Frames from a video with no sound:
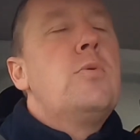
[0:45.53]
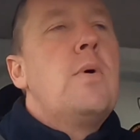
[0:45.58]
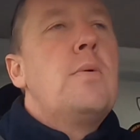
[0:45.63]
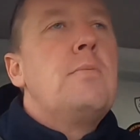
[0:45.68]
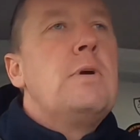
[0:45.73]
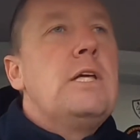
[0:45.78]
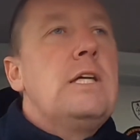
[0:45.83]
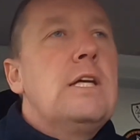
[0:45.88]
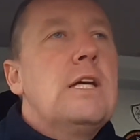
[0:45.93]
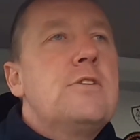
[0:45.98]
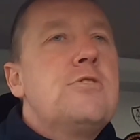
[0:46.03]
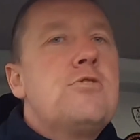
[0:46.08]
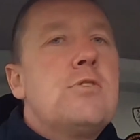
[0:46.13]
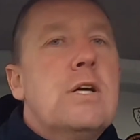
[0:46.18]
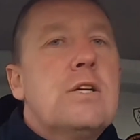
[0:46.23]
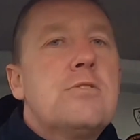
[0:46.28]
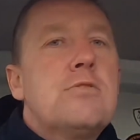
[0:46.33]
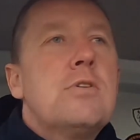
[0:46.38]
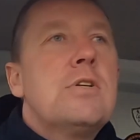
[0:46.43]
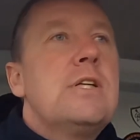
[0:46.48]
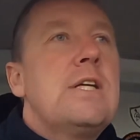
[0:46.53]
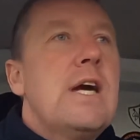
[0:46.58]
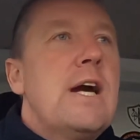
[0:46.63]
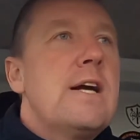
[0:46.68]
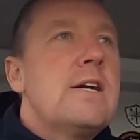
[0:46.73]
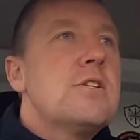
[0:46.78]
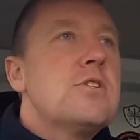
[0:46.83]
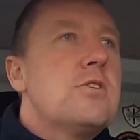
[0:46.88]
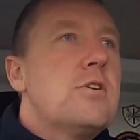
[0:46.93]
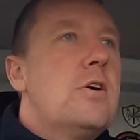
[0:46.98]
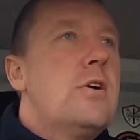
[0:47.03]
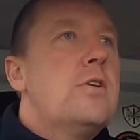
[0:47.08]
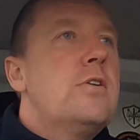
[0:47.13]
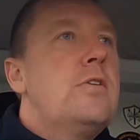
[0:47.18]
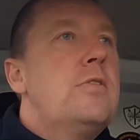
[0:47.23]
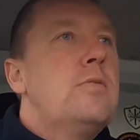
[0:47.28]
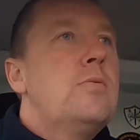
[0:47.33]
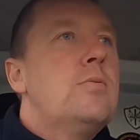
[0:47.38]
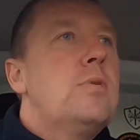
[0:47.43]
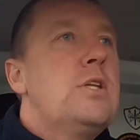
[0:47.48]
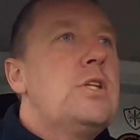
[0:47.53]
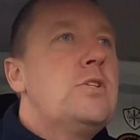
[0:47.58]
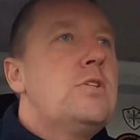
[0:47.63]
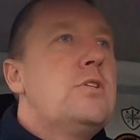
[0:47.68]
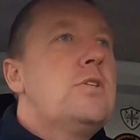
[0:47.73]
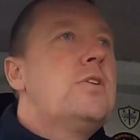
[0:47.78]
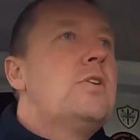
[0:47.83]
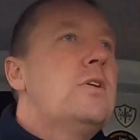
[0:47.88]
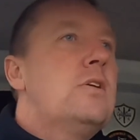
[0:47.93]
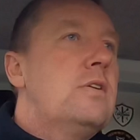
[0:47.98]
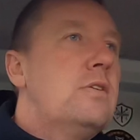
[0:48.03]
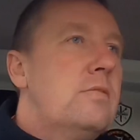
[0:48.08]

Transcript: when we can get tractor and gangs on, which,